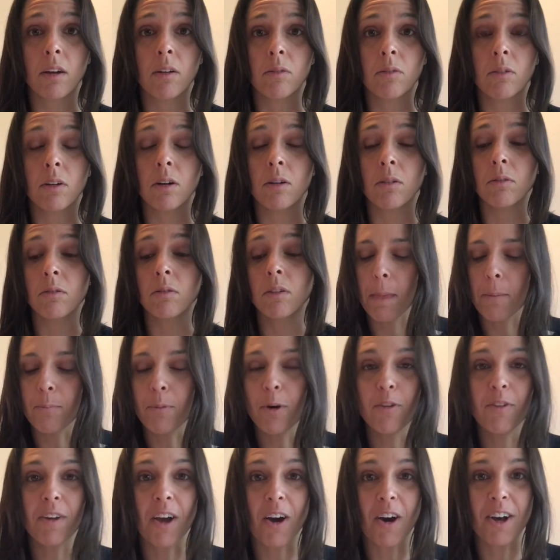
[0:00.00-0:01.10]
don't know.
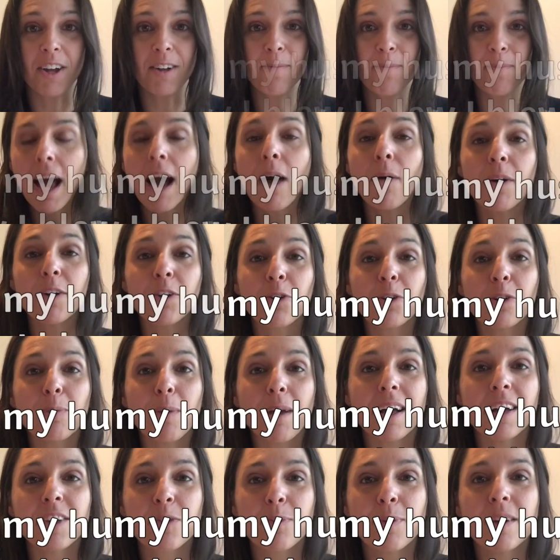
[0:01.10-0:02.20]
Moving on, how I told my
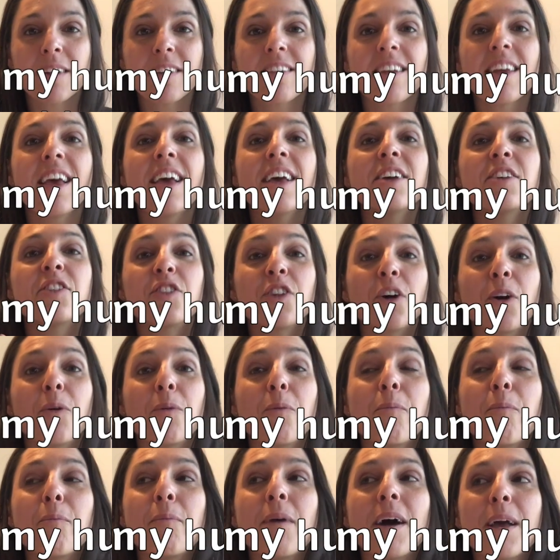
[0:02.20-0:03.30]
husband. So
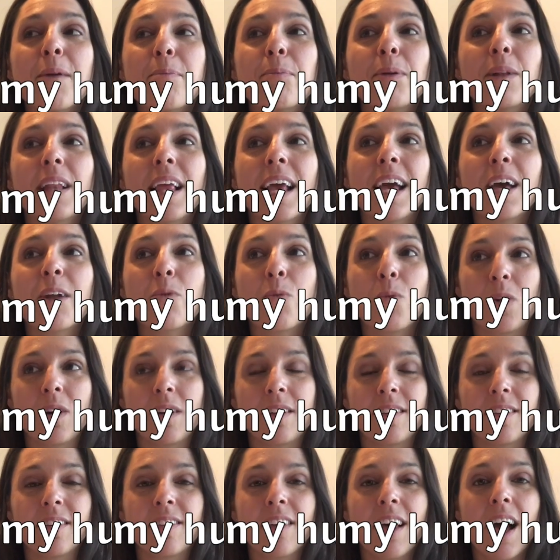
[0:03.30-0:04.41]
my plan
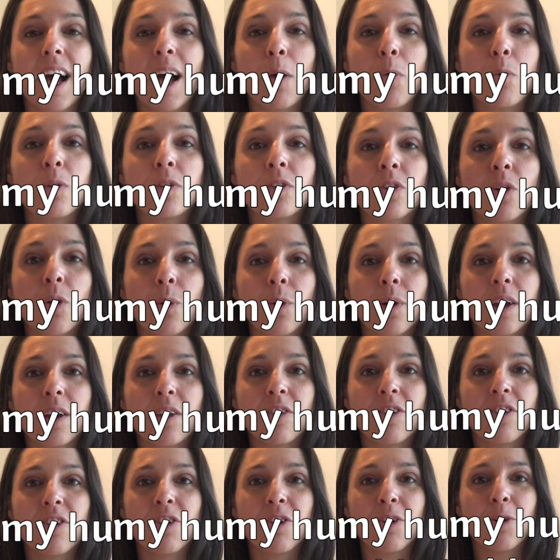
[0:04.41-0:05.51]
was I was going
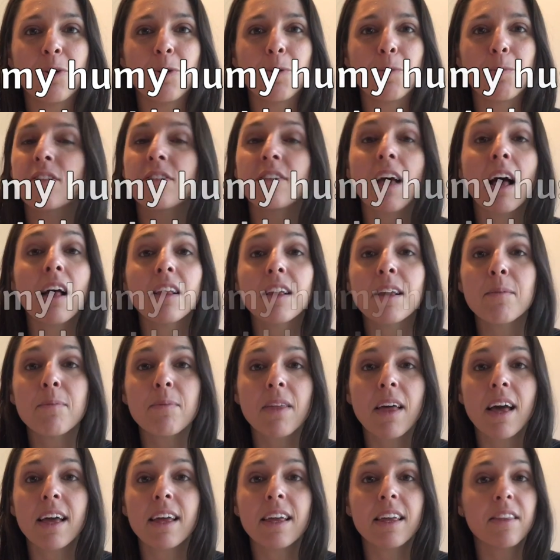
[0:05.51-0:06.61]
to tell him
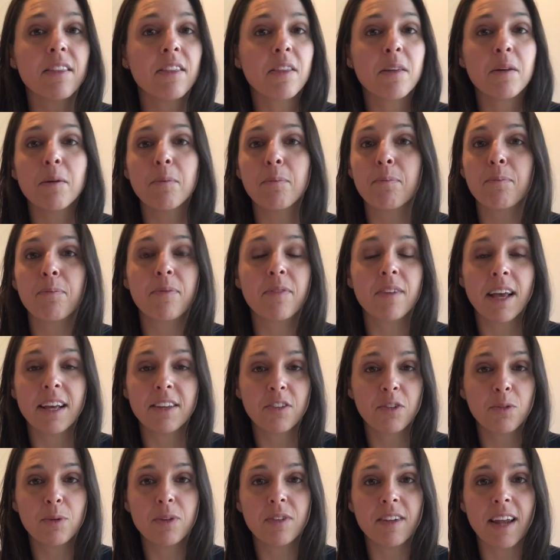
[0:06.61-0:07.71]
that the
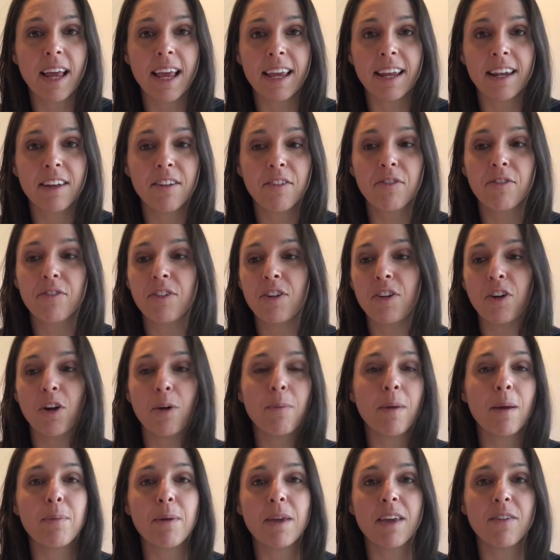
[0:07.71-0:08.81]
test was negative,
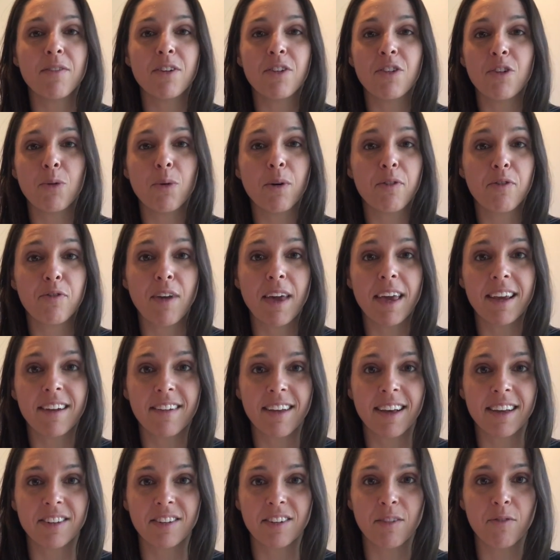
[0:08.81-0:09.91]
maybe even do a fake
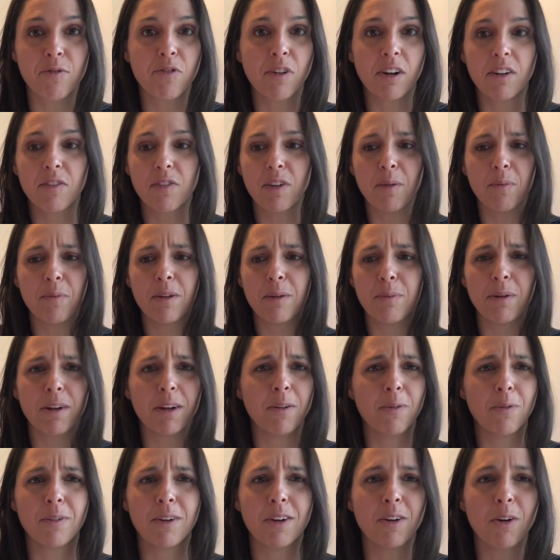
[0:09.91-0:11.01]
test in front of him, dip it
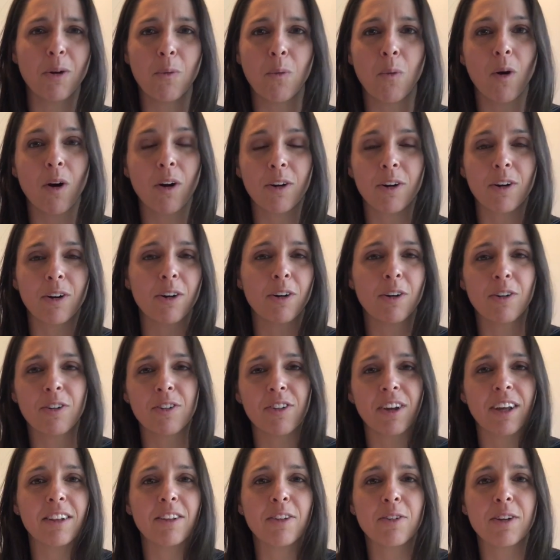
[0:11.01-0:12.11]
in, water or
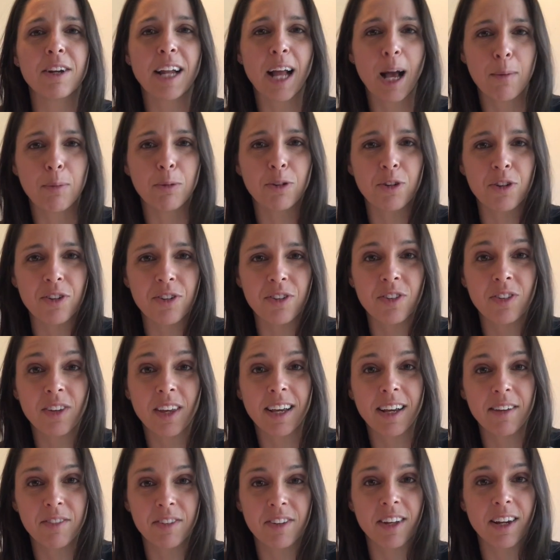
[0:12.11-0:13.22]
diluted apple juice like
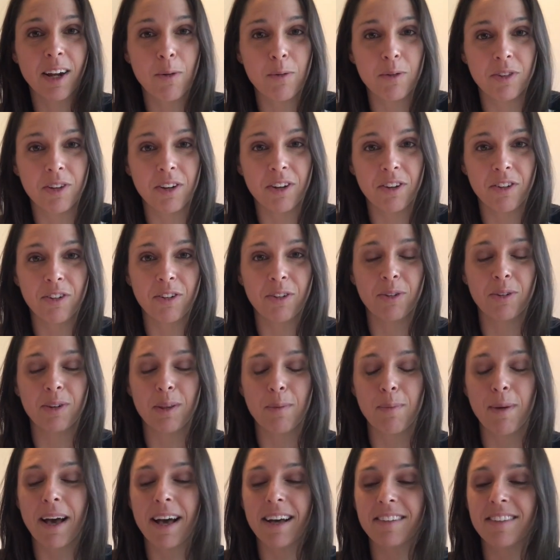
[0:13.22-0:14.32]
I've said I was going to do in the
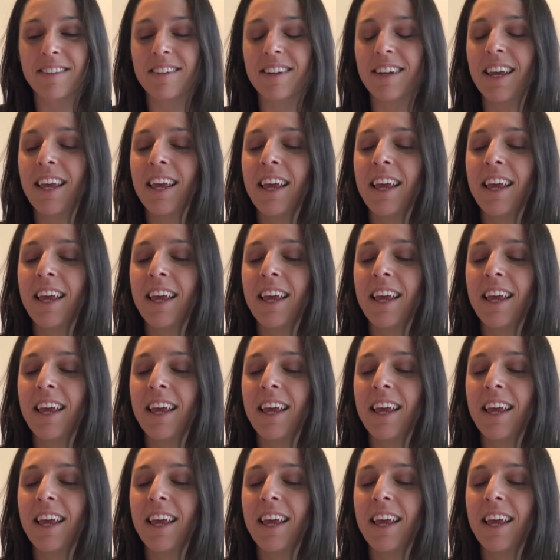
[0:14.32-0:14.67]
past,